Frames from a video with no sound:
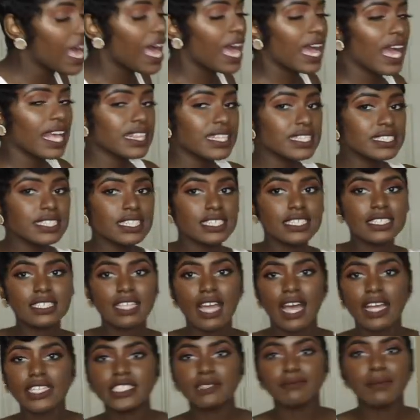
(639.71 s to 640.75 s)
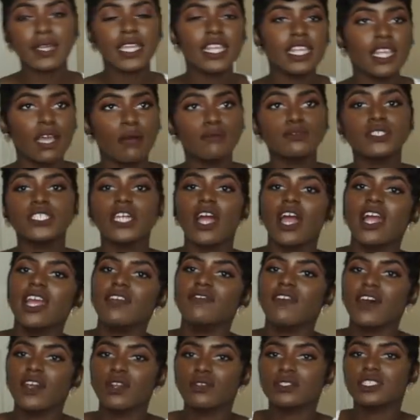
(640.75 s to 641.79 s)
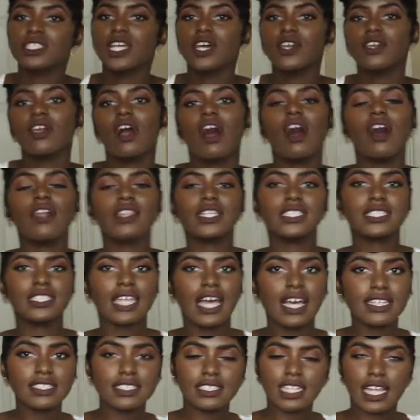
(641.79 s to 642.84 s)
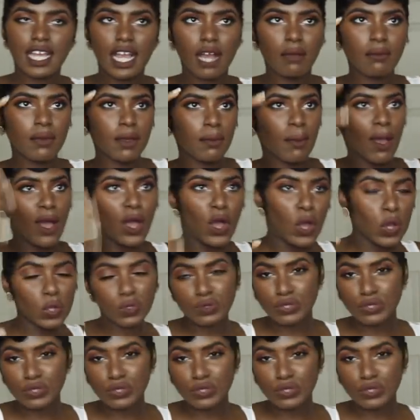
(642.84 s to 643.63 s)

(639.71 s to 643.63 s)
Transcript: i got these in a size medium sorry if i don't tell you all the sizes like i'm in my